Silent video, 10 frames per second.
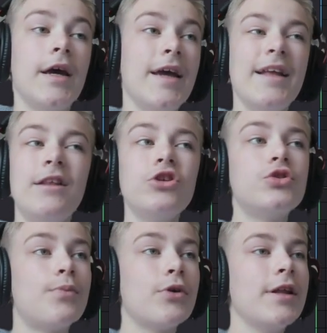It looks
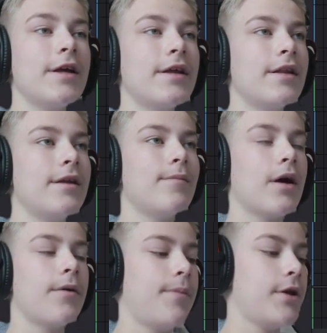pretty clean in
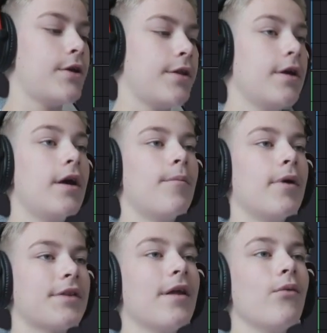my opinion,
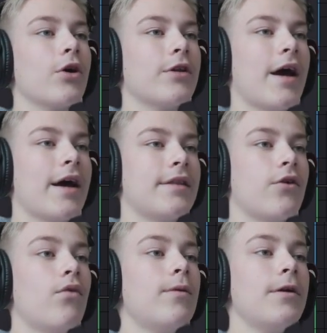but now we're gonna add the
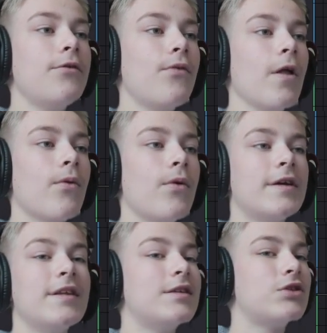overlay real quick
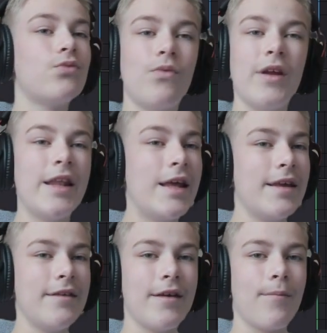and it's really
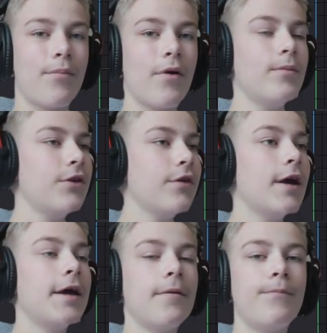easy, I promise.
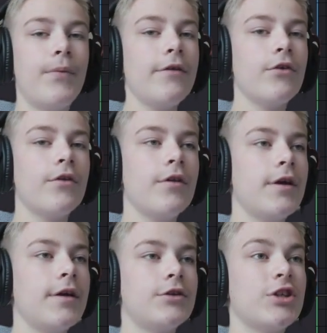
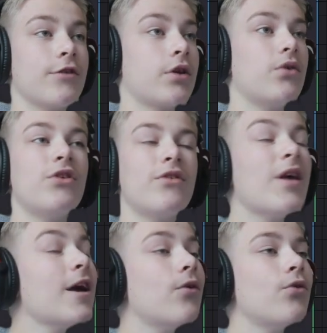Basically, just go to the
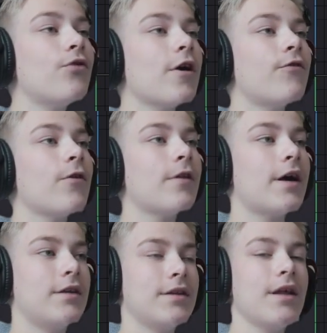single drive folder
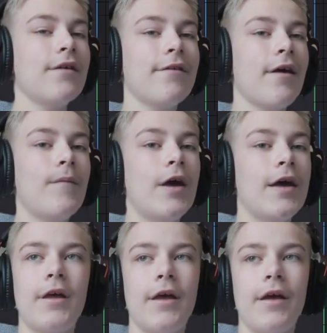as last time
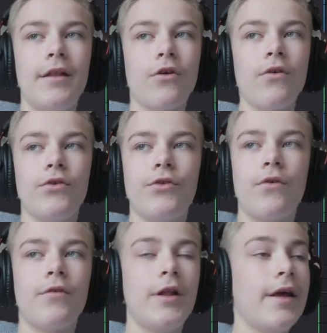and download
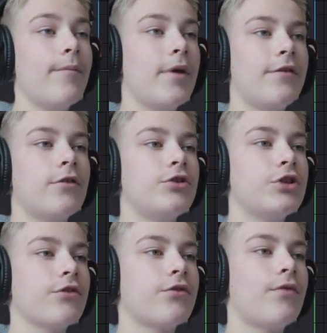overlay and basically
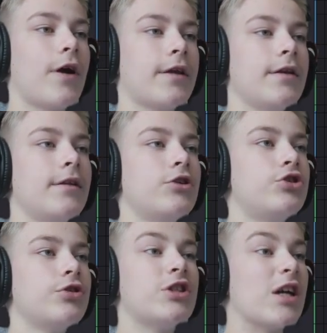just drag it in. It
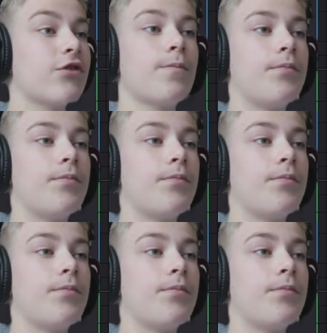should just